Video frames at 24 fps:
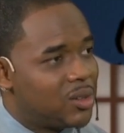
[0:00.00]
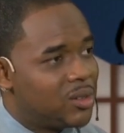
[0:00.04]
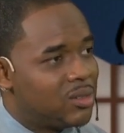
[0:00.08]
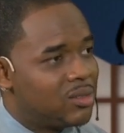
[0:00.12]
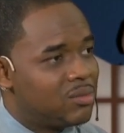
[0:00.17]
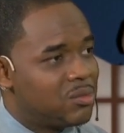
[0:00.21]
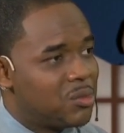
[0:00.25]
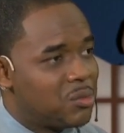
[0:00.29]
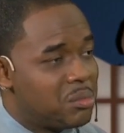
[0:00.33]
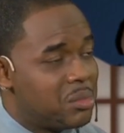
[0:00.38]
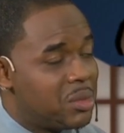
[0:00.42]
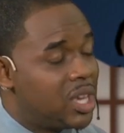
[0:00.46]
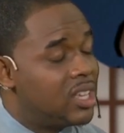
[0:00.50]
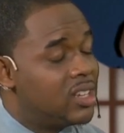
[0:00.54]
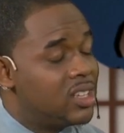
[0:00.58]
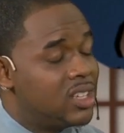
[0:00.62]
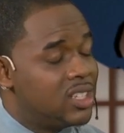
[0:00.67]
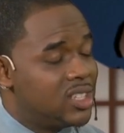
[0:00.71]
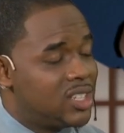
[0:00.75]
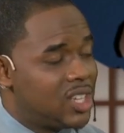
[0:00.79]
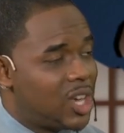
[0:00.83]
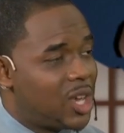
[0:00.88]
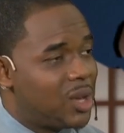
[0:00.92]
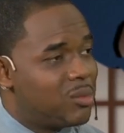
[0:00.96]
and
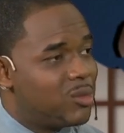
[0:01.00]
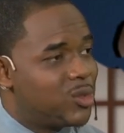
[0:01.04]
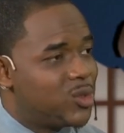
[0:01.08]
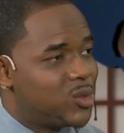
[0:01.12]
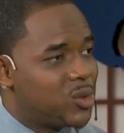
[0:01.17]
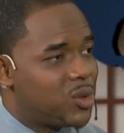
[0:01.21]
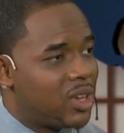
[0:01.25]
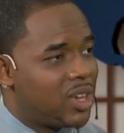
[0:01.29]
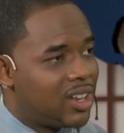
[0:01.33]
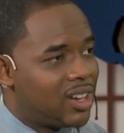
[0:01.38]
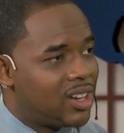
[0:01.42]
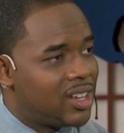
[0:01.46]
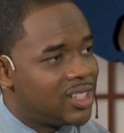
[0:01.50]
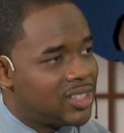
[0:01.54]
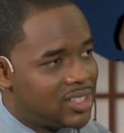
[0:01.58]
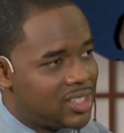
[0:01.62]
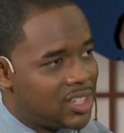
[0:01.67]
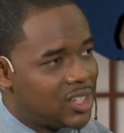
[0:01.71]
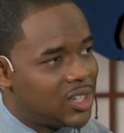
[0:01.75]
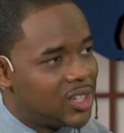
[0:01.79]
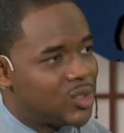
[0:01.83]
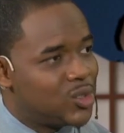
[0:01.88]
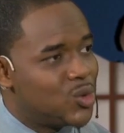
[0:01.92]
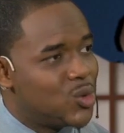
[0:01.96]
many times we are
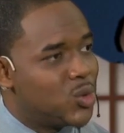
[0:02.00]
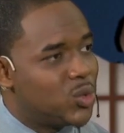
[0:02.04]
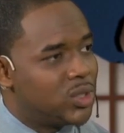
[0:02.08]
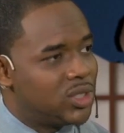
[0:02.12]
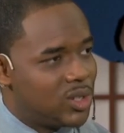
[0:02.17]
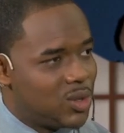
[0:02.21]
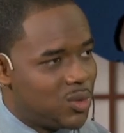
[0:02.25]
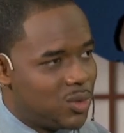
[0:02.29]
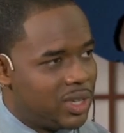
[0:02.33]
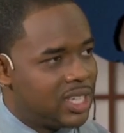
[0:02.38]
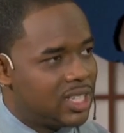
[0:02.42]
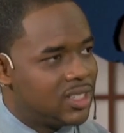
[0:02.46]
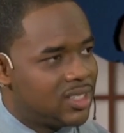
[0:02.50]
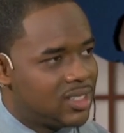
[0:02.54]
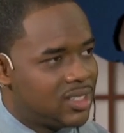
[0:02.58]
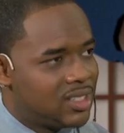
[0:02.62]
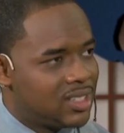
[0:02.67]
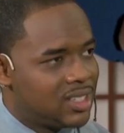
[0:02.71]
letting it go to waste.